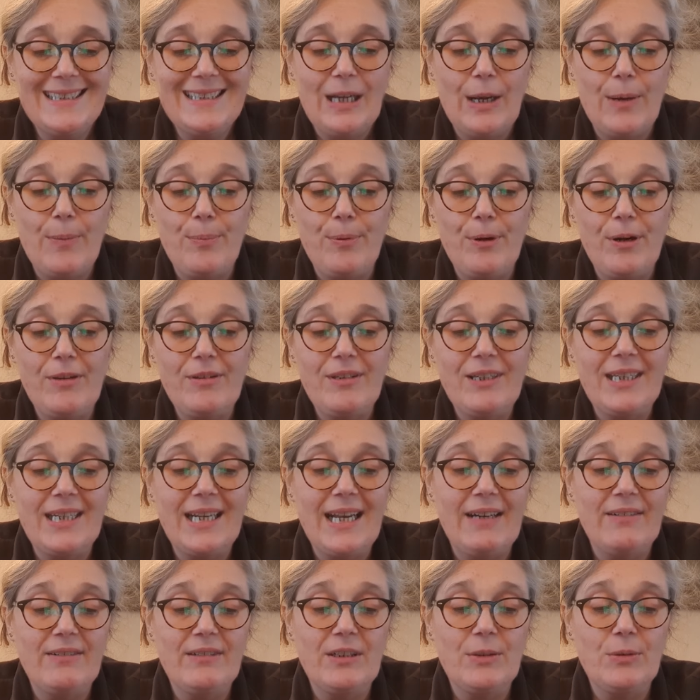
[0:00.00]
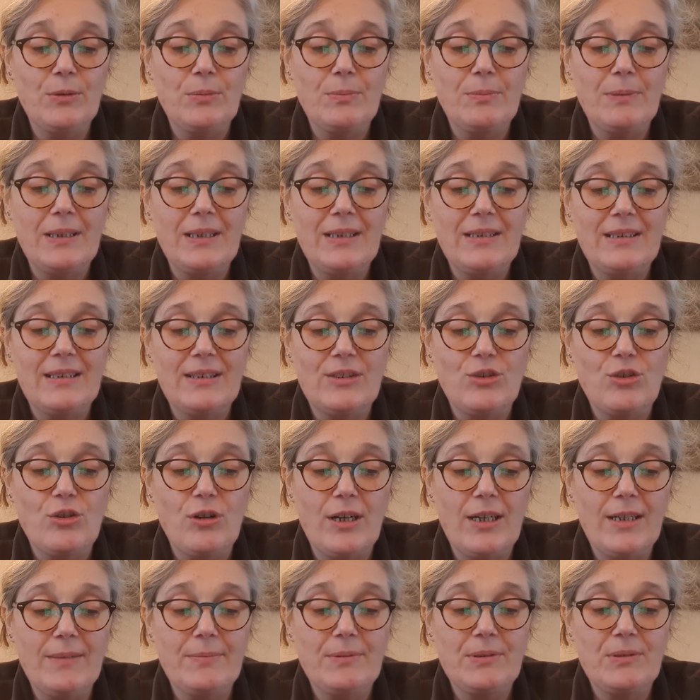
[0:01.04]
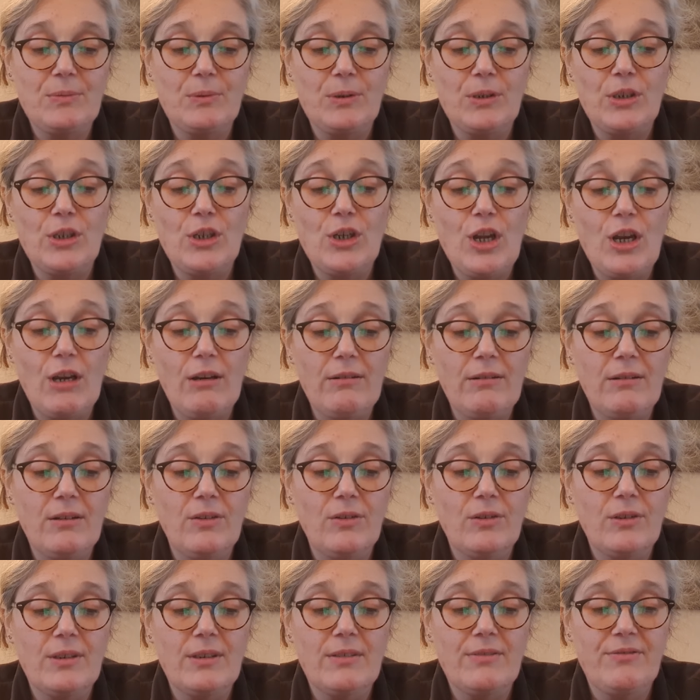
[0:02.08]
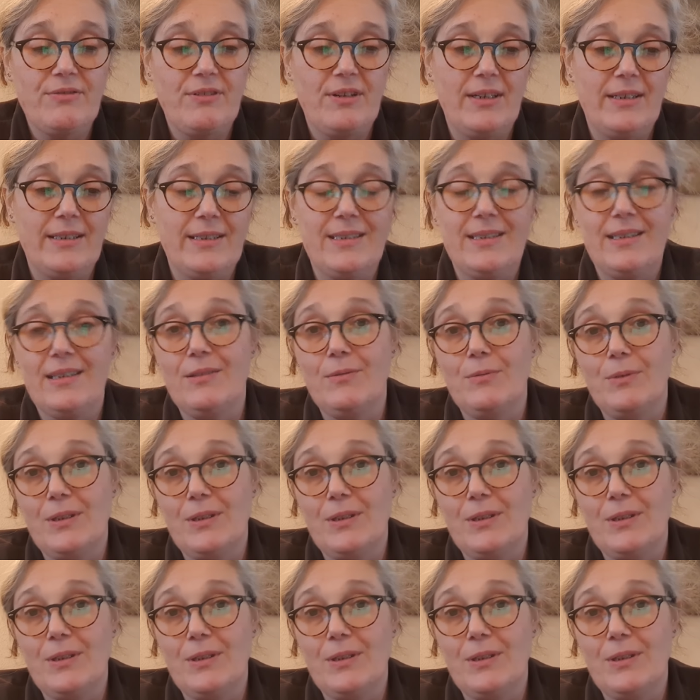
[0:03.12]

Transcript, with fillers: a broken arrow would mean that tribes were no longer fighting